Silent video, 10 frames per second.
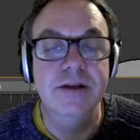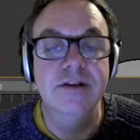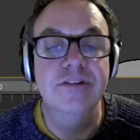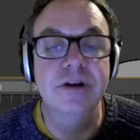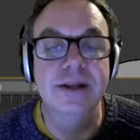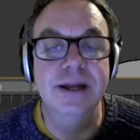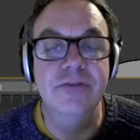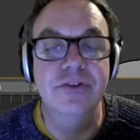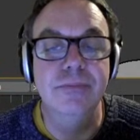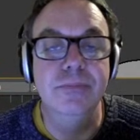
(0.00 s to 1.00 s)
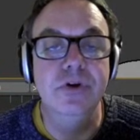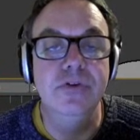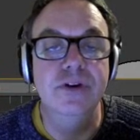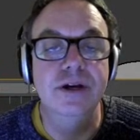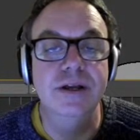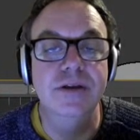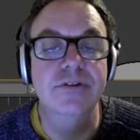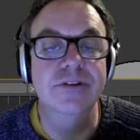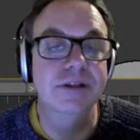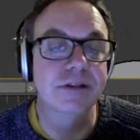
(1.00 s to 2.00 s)
So I'd have to move it
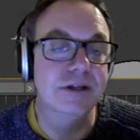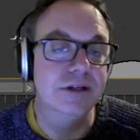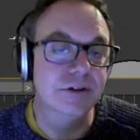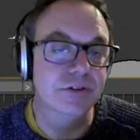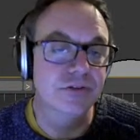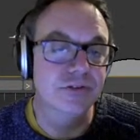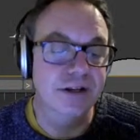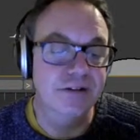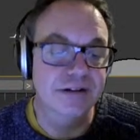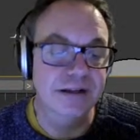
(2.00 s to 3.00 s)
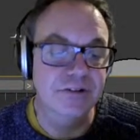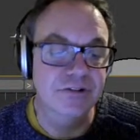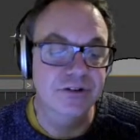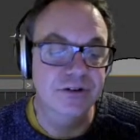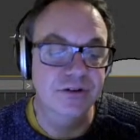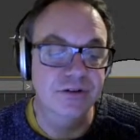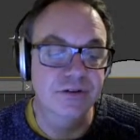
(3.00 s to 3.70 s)
using the translation